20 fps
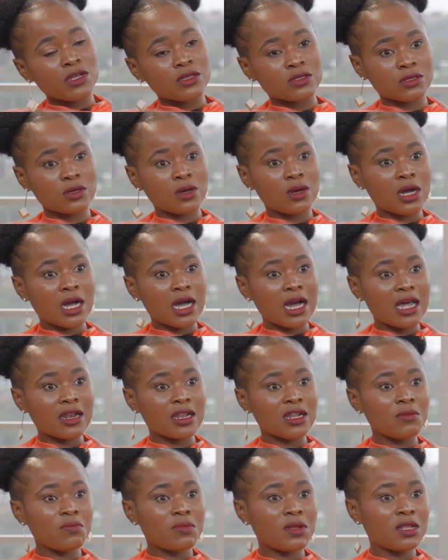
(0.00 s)
So I
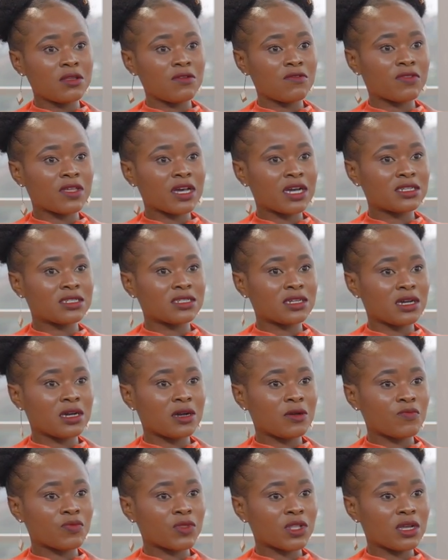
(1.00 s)
really believe that
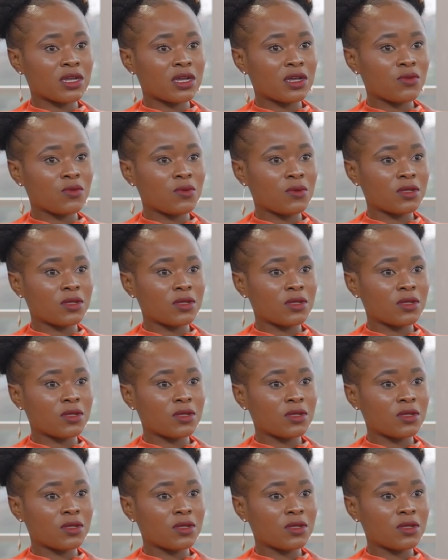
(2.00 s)
um, uh,